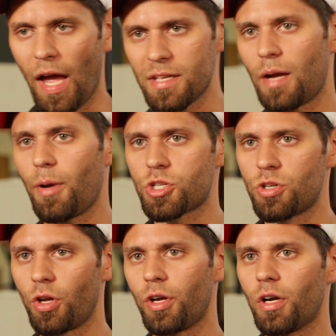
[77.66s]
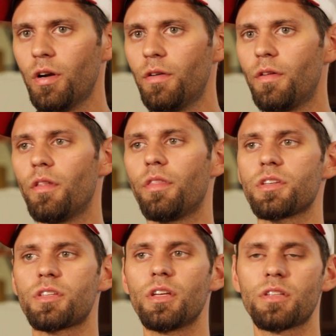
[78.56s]
As I mentioned earlier,
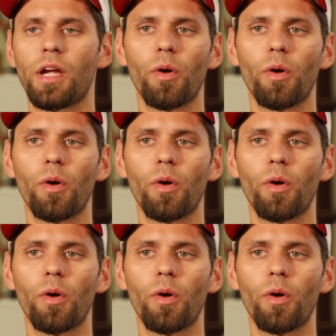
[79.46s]
this is a